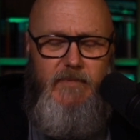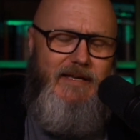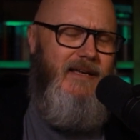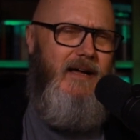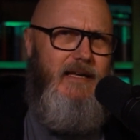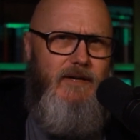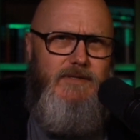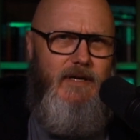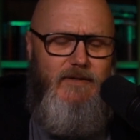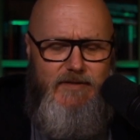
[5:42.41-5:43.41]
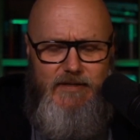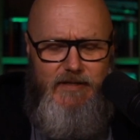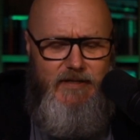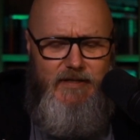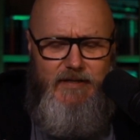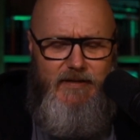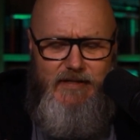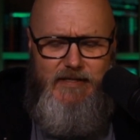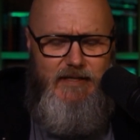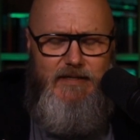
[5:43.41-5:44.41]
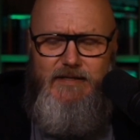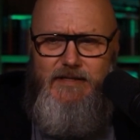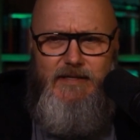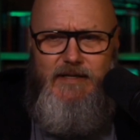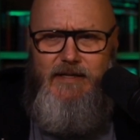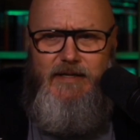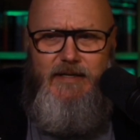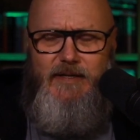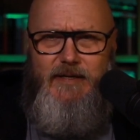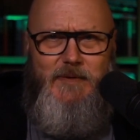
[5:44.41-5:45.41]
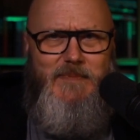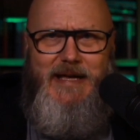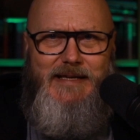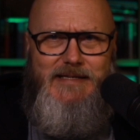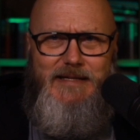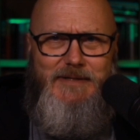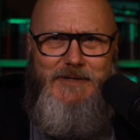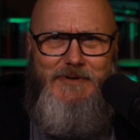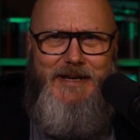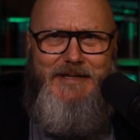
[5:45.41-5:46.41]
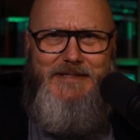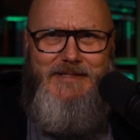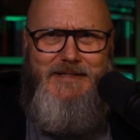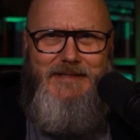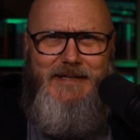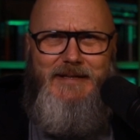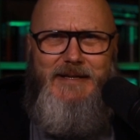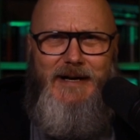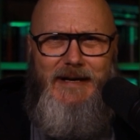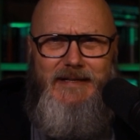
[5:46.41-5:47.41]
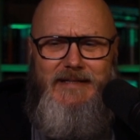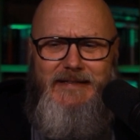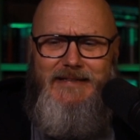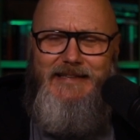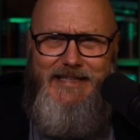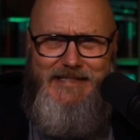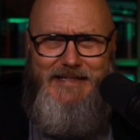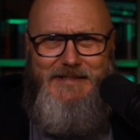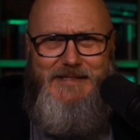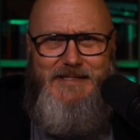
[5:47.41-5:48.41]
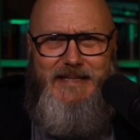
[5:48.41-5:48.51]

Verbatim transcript: And God hears us. This is amazing grace that God listens.